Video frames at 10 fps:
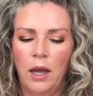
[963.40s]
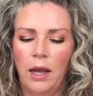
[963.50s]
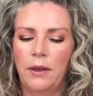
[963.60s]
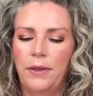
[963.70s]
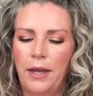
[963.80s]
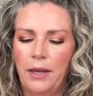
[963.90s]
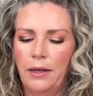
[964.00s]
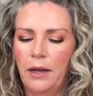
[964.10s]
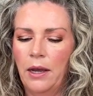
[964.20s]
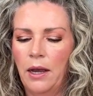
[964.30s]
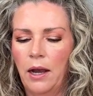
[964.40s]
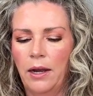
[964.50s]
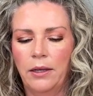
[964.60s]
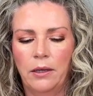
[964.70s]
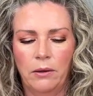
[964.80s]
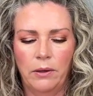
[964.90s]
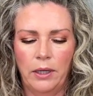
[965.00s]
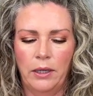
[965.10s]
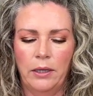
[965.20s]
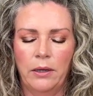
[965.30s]
And then I go
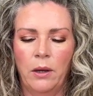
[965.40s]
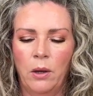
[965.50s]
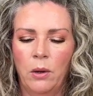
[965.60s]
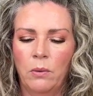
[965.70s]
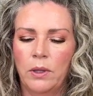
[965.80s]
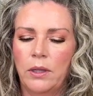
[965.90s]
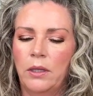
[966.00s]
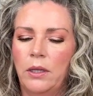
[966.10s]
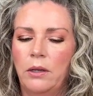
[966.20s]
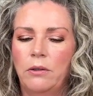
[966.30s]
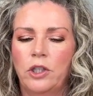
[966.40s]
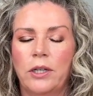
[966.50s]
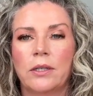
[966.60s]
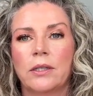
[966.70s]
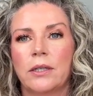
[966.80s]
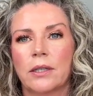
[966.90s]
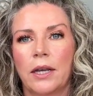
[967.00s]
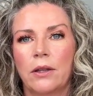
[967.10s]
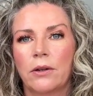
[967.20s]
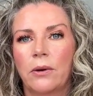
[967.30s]
in with the Neogenesis. I
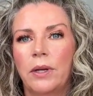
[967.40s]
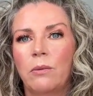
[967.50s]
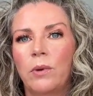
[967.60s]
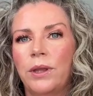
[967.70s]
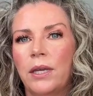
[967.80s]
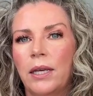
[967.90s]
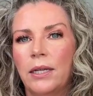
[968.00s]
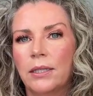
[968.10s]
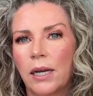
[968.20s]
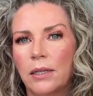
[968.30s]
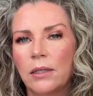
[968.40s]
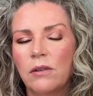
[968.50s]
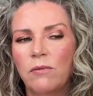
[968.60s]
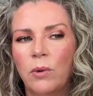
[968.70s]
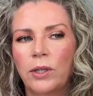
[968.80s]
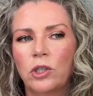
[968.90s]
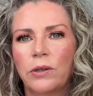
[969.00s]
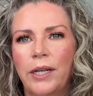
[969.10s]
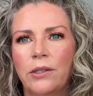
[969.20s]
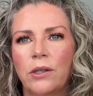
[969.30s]
either go in with the intensive
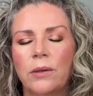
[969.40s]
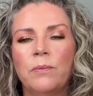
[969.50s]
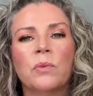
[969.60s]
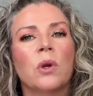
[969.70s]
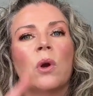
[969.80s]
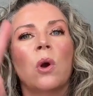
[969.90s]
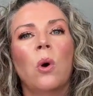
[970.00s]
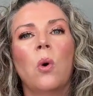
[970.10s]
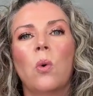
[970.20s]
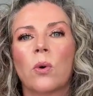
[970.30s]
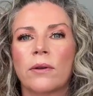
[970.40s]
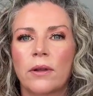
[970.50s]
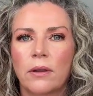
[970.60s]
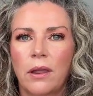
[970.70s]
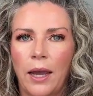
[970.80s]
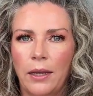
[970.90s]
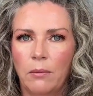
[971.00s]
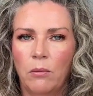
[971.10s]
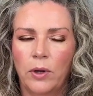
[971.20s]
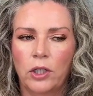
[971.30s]
moisturizer or the light
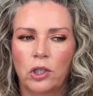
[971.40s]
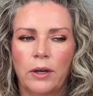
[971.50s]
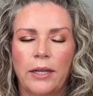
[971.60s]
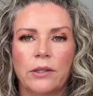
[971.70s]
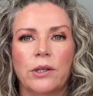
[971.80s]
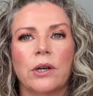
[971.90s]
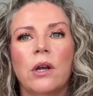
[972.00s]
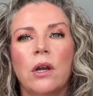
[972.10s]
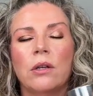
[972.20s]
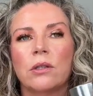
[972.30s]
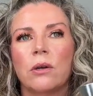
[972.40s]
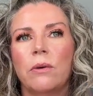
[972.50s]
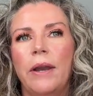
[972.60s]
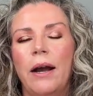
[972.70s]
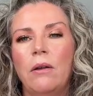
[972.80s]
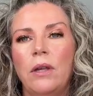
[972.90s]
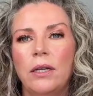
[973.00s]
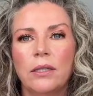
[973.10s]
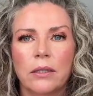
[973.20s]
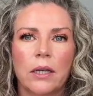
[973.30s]
moisturizer. So now that
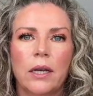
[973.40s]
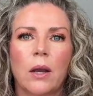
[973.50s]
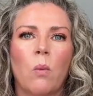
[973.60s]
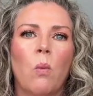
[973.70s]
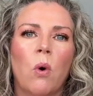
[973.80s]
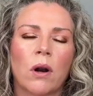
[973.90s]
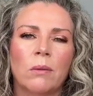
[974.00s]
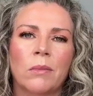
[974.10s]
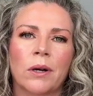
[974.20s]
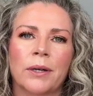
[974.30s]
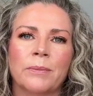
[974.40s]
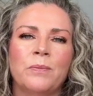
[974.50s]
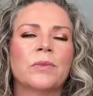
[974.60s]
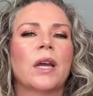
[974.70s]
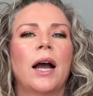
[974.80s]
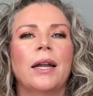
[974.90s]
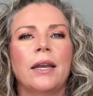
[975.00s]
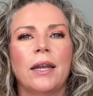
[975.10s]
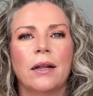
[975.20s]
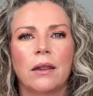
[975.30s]
it's getting warmer, I
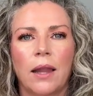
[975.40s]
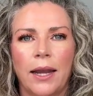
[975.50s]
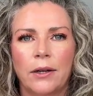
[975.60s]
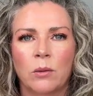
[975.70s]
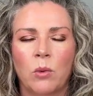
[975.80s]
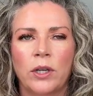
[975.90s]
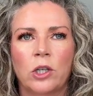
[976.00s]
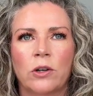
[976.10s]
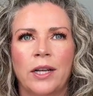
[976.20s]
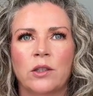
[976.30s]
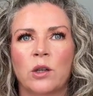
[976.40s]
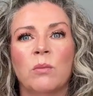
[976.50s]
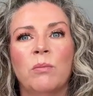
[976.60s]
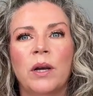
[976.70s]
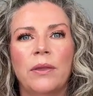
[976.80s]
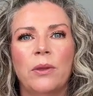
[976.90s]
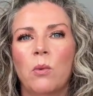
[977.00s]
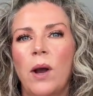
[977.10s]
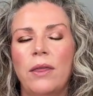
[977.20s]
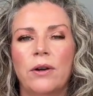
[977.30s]
need a lighter moisturizer, but the
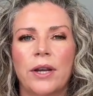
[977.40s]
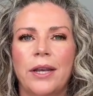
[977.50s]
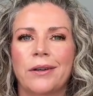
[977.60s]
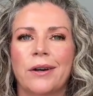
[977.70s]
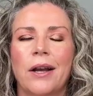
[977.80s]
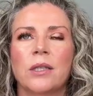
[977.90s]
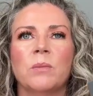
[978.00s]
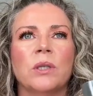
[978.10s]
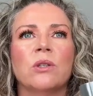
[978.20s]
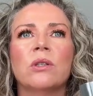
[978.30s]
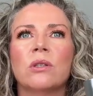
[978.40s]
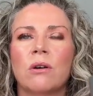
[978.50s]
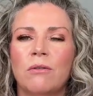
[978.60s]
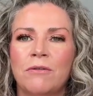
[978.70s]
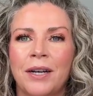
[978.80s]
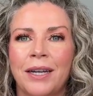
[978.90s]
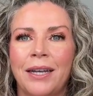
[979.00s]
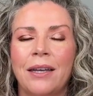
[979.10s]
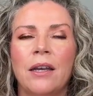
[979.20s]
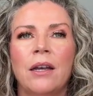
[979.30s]
weather here has been so
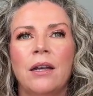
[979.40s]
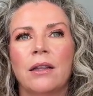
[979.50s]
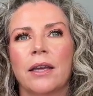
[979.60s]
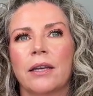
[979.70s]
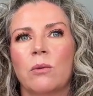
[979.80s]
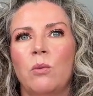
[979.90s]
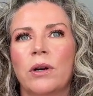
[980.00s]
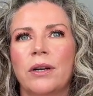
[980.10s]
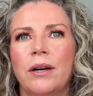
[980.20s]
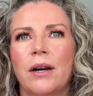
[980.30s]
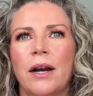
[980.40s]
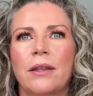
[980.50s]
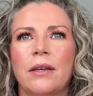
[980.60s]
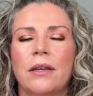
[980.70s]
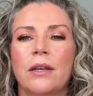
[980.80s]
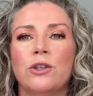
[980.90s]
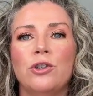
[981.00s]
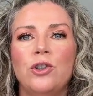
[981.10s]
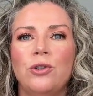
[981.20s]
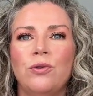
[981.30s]
funny. Like we're, I think, in
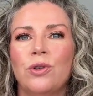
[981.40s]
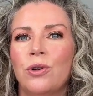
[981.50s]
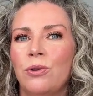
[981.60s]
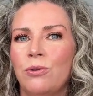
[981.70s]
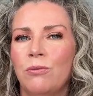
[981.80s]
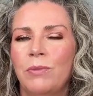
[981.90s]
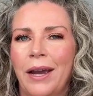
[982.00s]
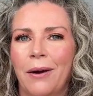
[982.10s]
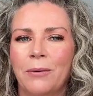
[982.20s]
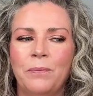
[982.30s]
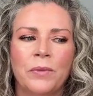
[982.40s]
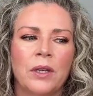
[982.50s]
June gloom now.